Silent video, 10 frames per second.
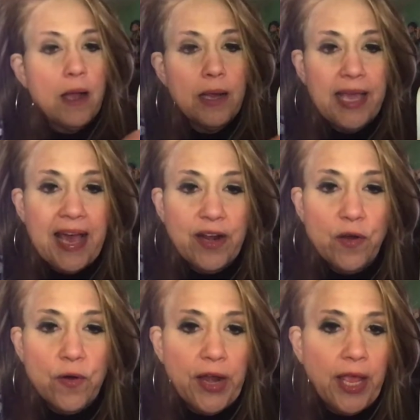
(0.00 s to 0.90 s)

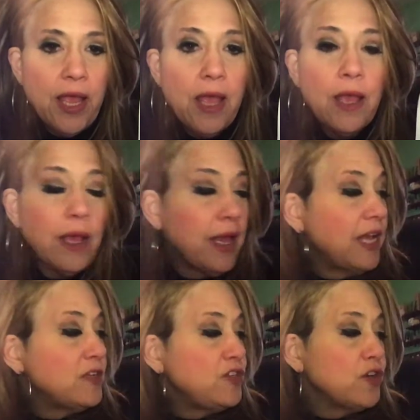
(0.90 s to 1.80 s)
category
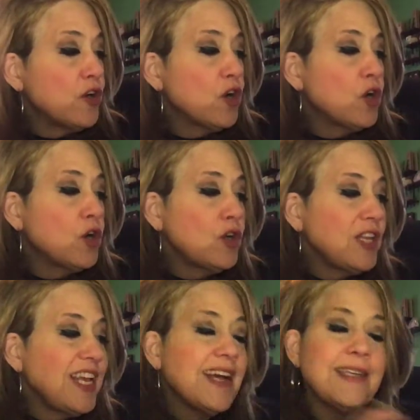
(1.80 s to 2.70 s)
is your
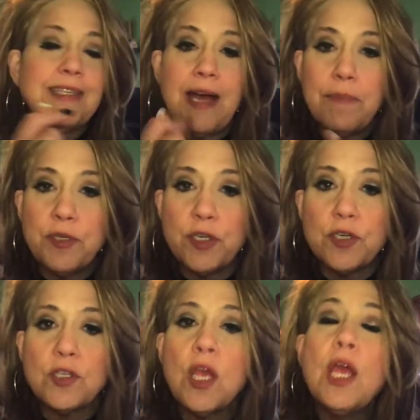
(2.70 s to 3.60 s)
early
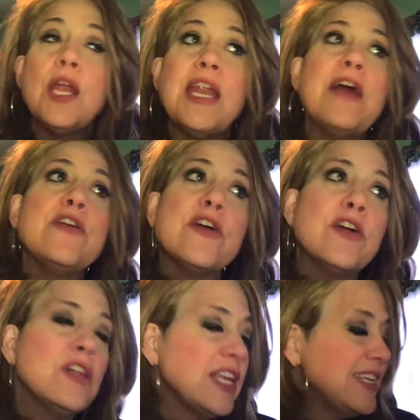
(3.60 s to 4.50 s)
adopters. Now, your
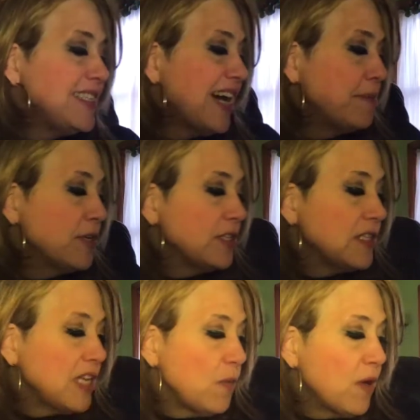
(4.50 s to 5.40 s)
early adopters
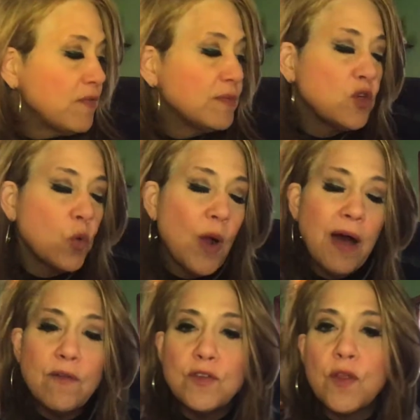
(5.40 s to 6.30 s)
is anywhere from
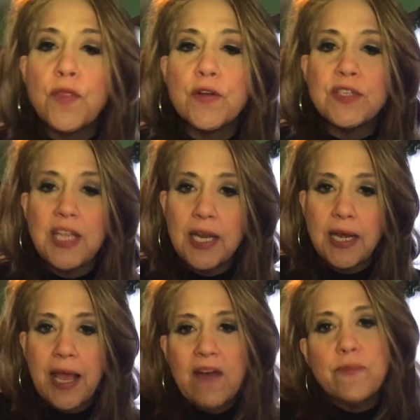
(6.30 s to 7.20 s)
12 to
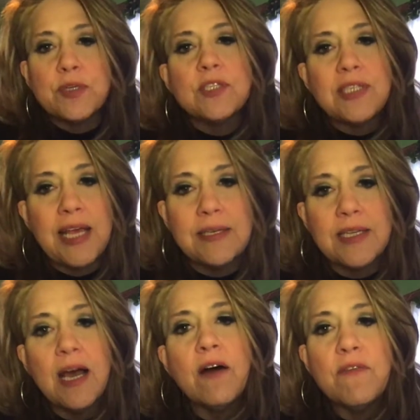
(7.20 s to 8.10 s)

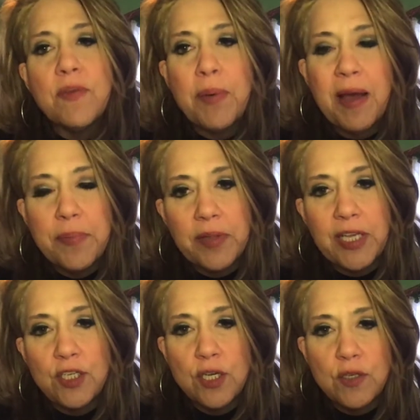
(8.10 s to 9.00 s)
13.5% of the
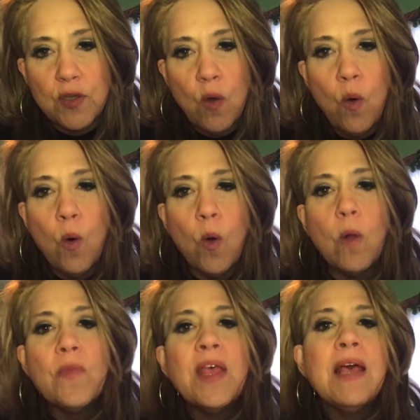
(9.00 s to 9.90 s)
population as a
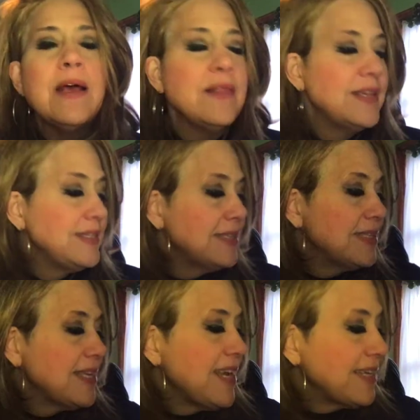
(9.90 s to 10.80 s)
whole. This is
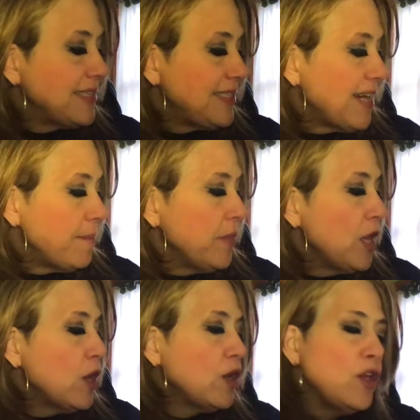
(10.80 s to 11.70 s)
the next step.
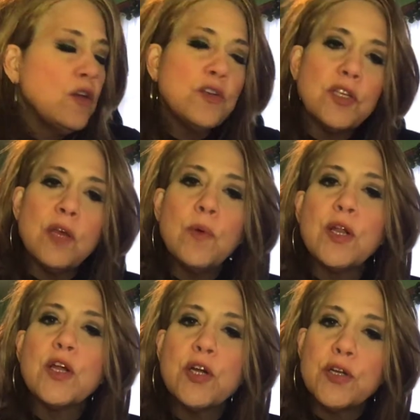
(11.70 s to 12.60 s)
Usually
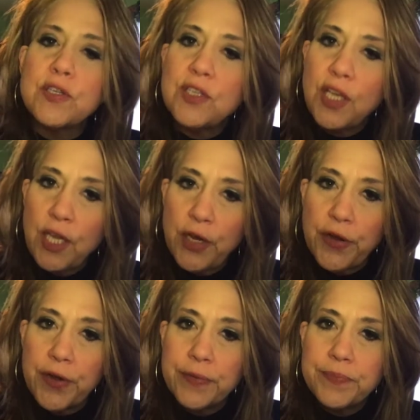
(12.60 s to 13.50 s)
what occurs
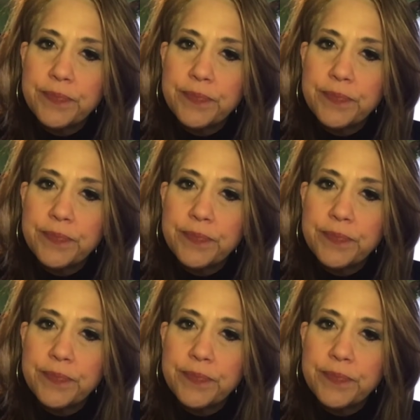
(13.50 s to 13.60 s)
here